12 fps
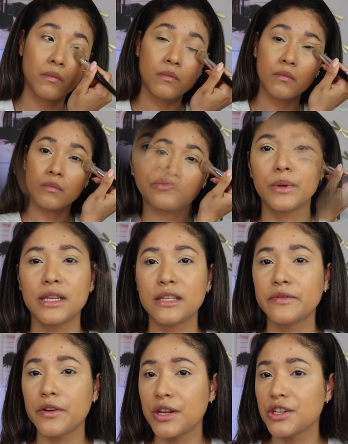So with
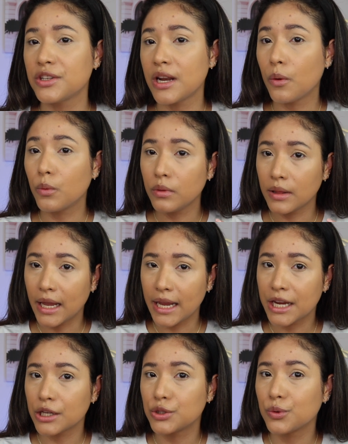this foundation, I would
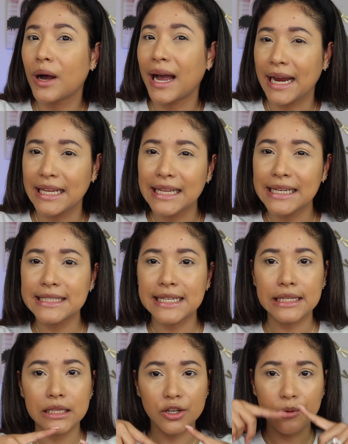like to highlight
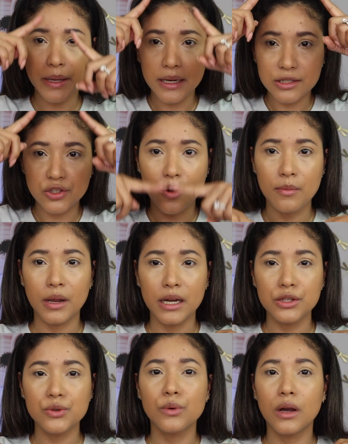a little bit. So I'm
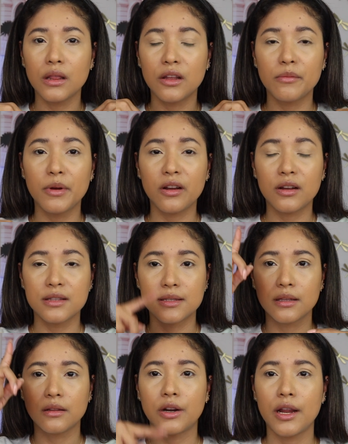gonna do a little bit of
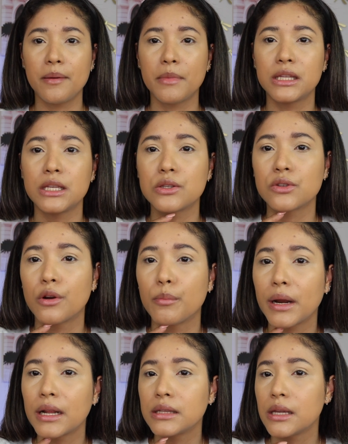concealer in my T-zone,
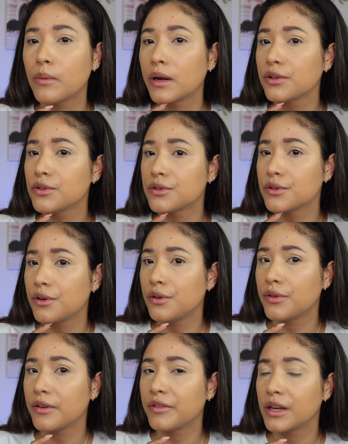but I did wanted to show
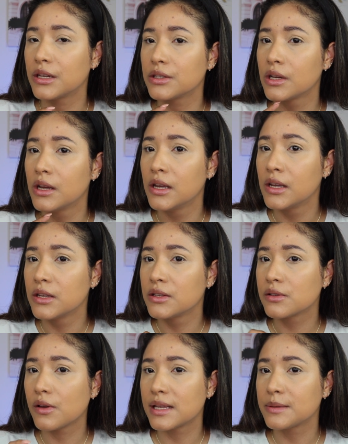you the finish.
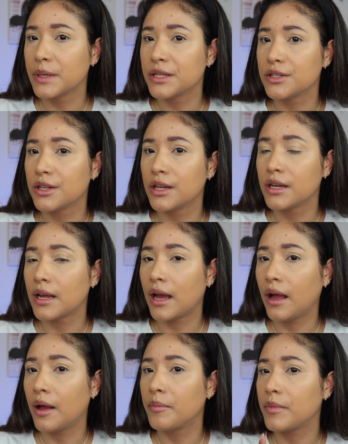So as mentioned,
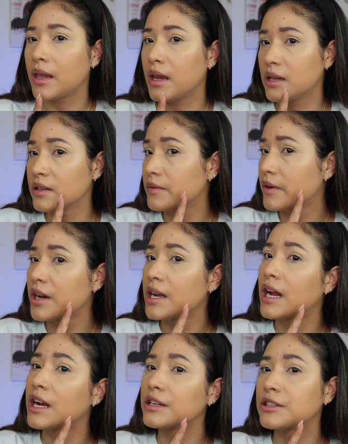it is very
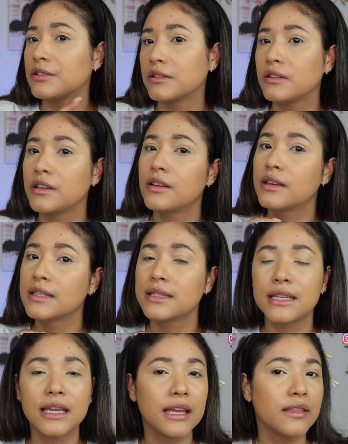natural. You can
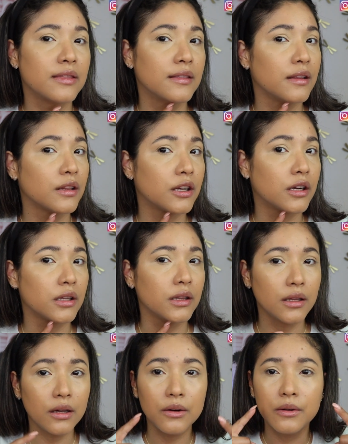see the
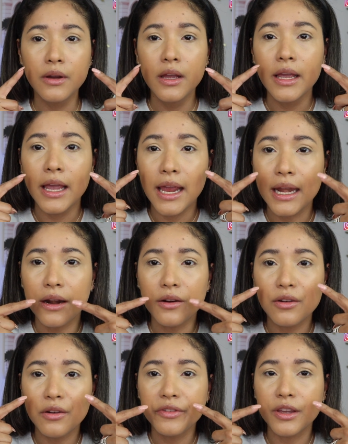glow, and I
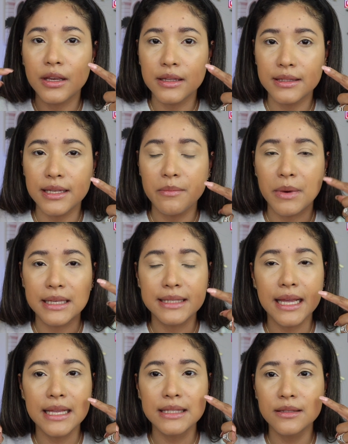don't know if you can see my
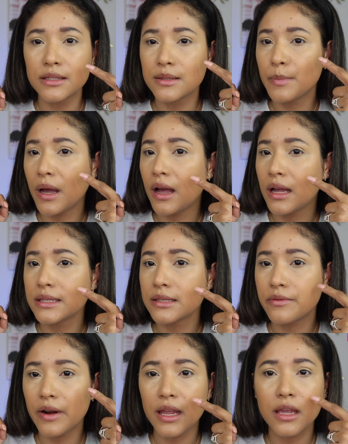
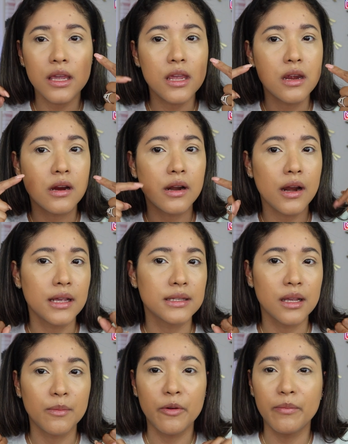sunspots right here and
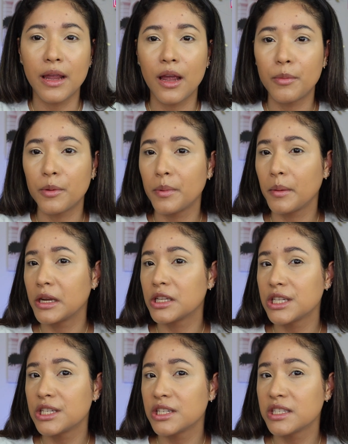some of my
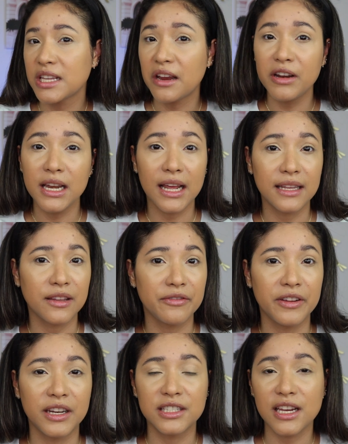hyperpigmentations. I really like the
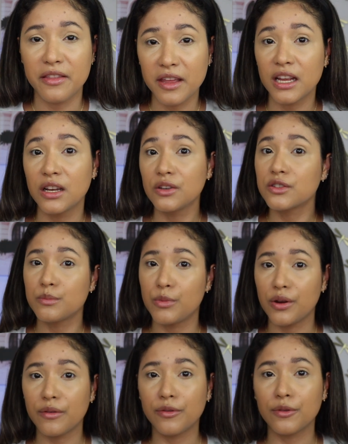finish. I think it looks
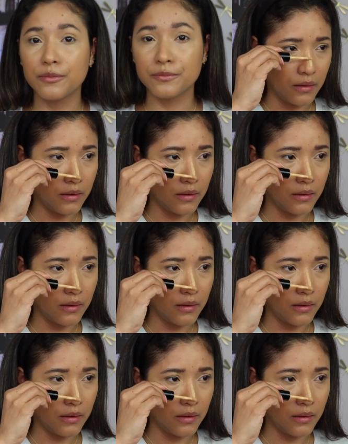beautiful.